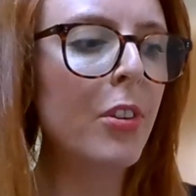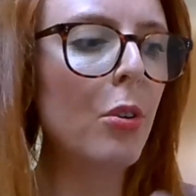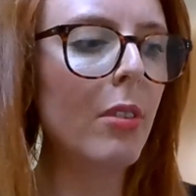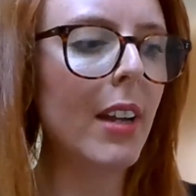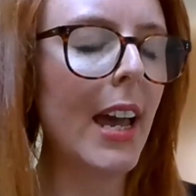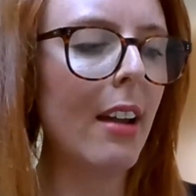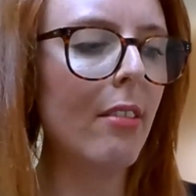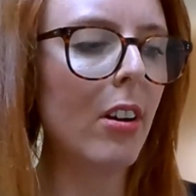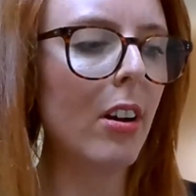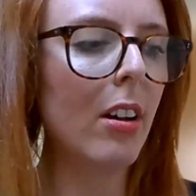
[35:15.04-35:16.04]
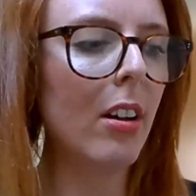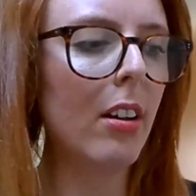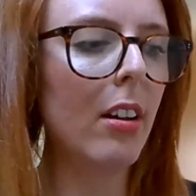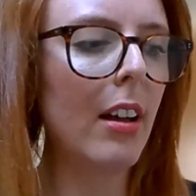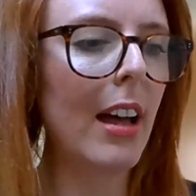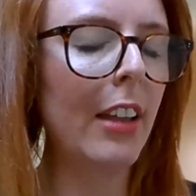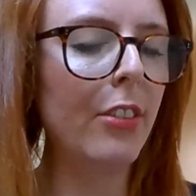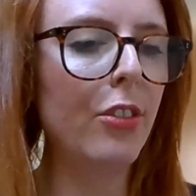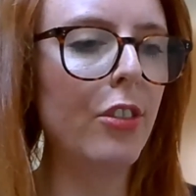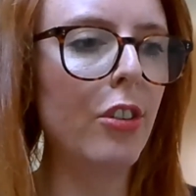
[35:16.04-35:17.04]
you're a carer
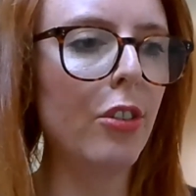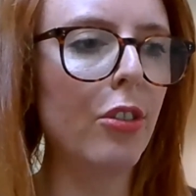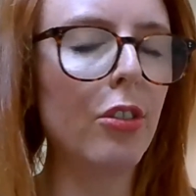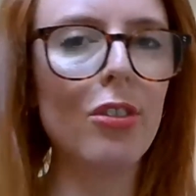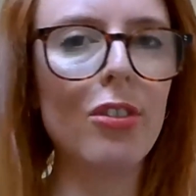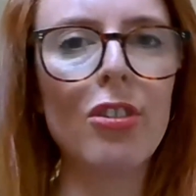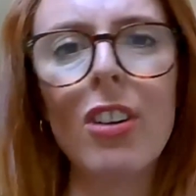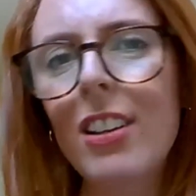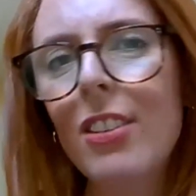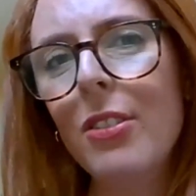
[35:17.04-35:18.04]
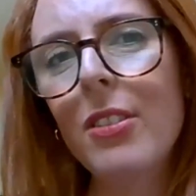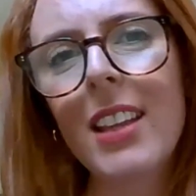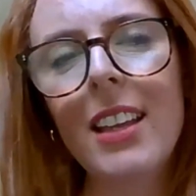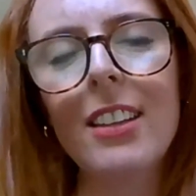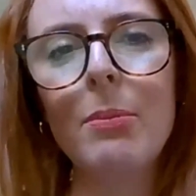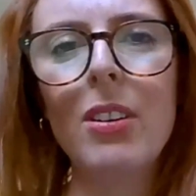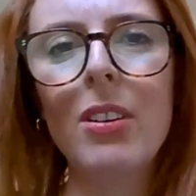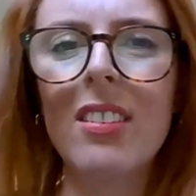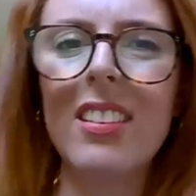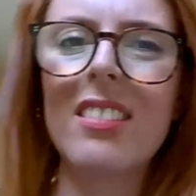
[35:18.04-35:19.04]
and you're trying to do this, but you
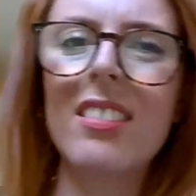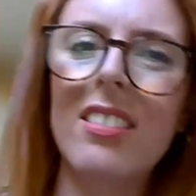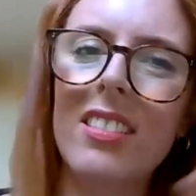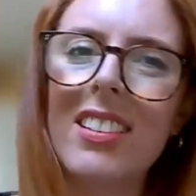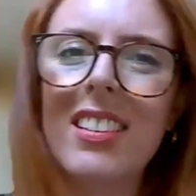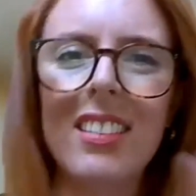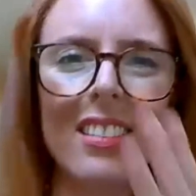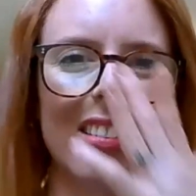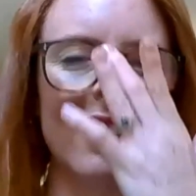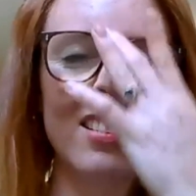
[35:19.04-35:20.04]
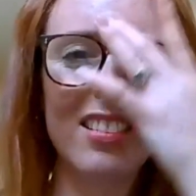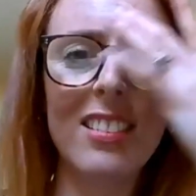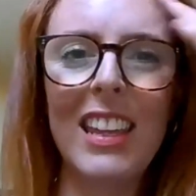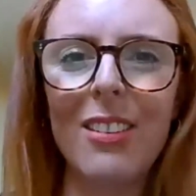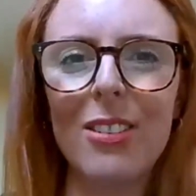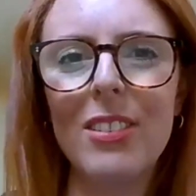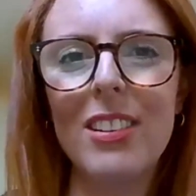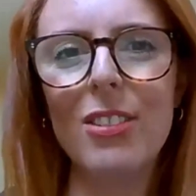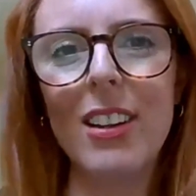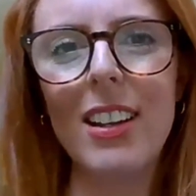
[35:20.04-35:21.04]
kind of think, I keep going all
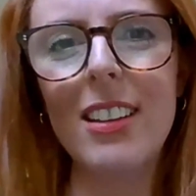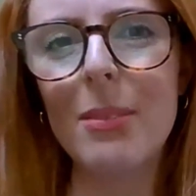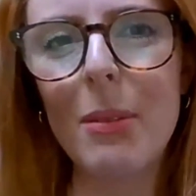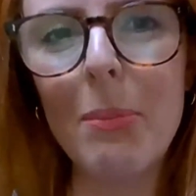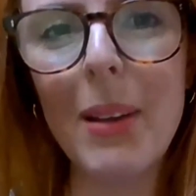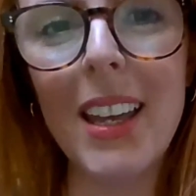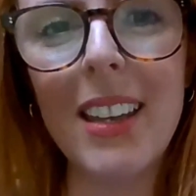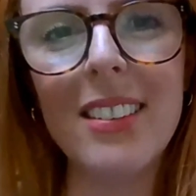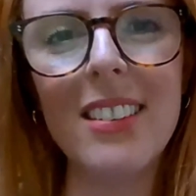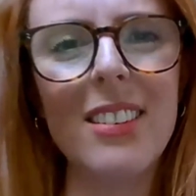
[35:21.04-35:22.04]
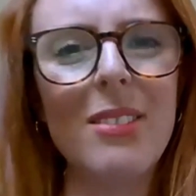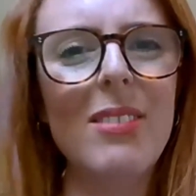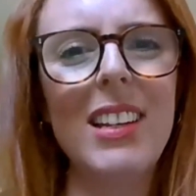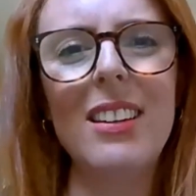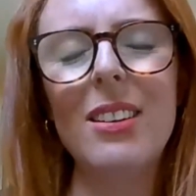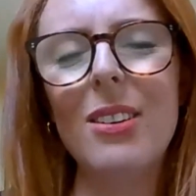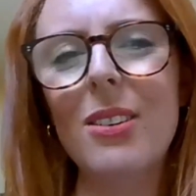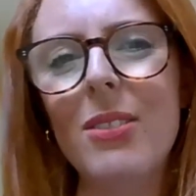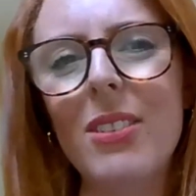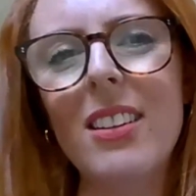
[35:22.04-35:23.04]
these trainings about pace and I don't really
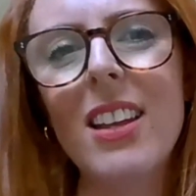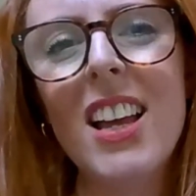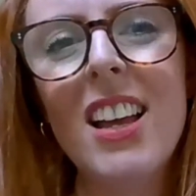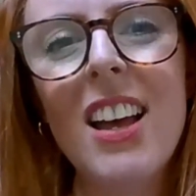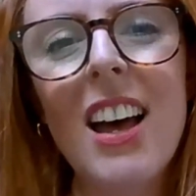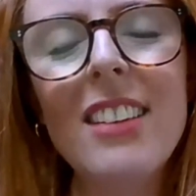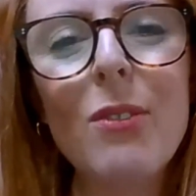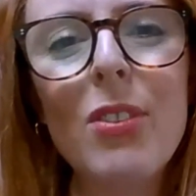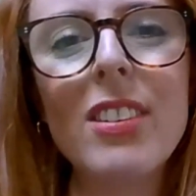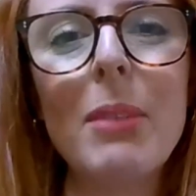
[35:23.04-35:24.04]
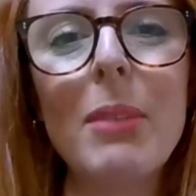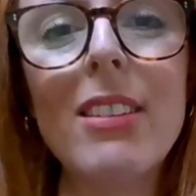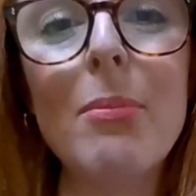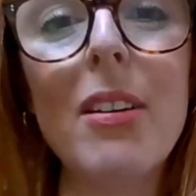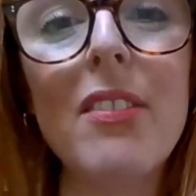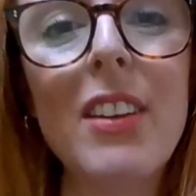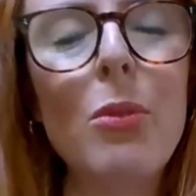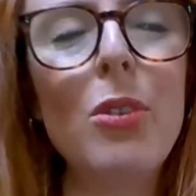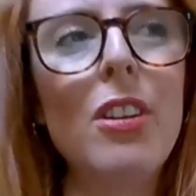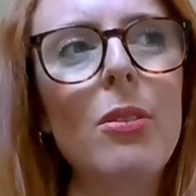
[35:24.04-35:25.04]
know. And some carers might think,
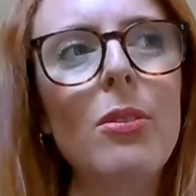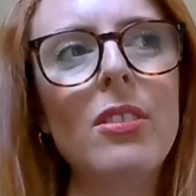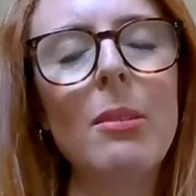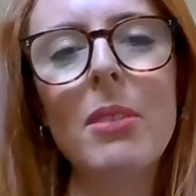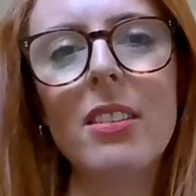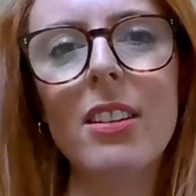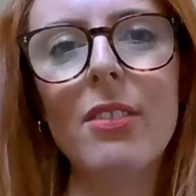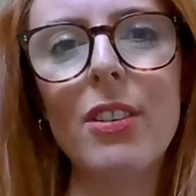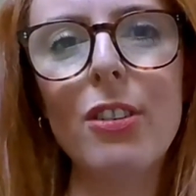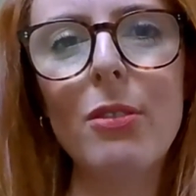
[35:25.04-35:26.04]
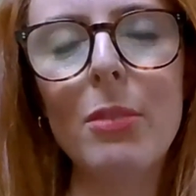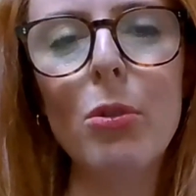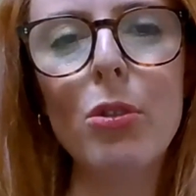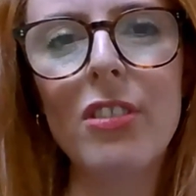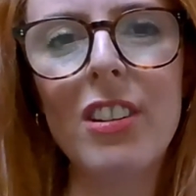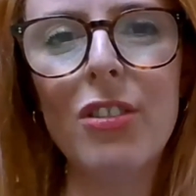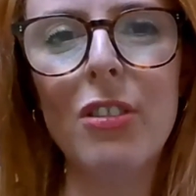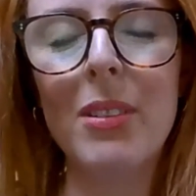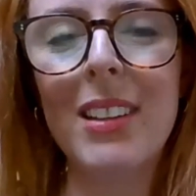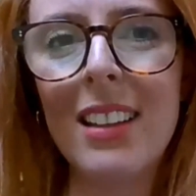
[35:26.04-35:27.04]
well, some of the stuff I do is more
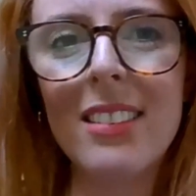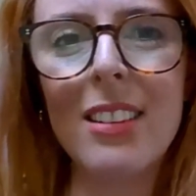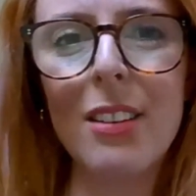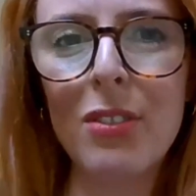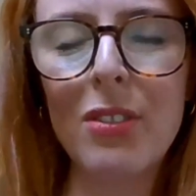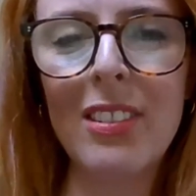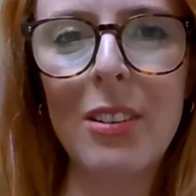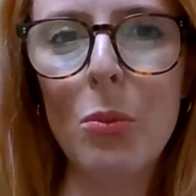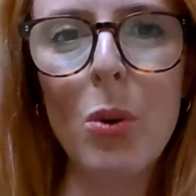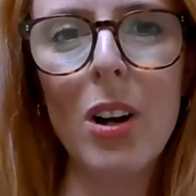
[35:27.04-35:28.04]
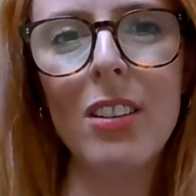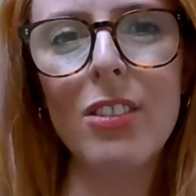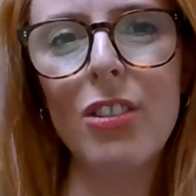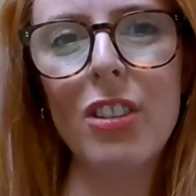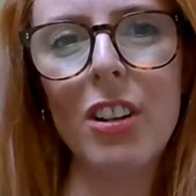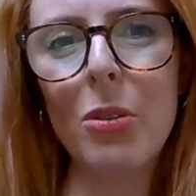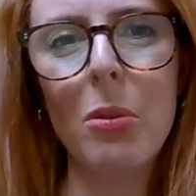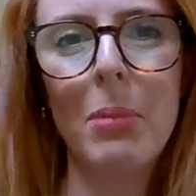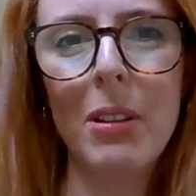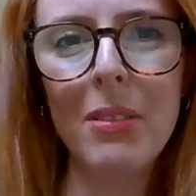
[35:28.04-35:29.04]
traditional and that stuff still works. So should I
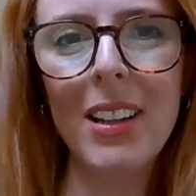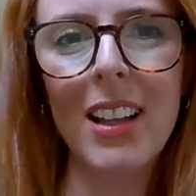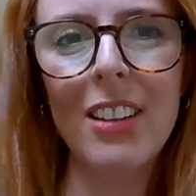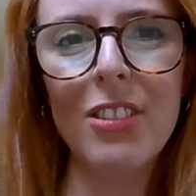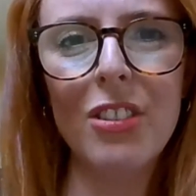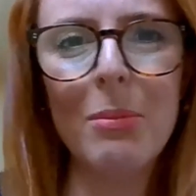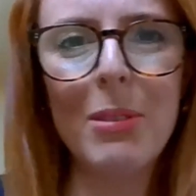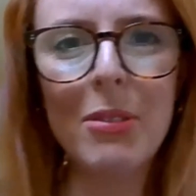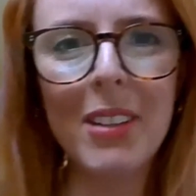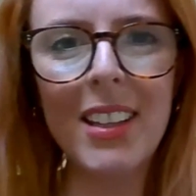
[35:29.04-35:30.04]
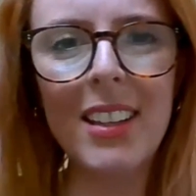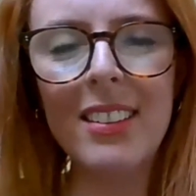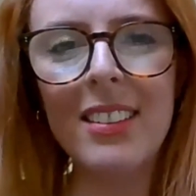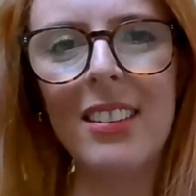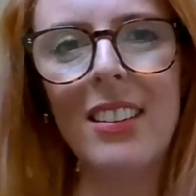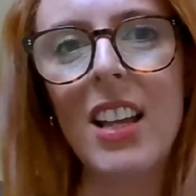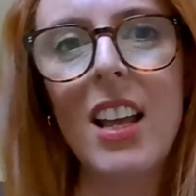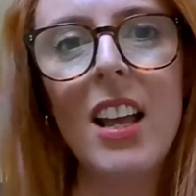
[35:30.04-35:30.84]
not be doing that? Should I be doing this? And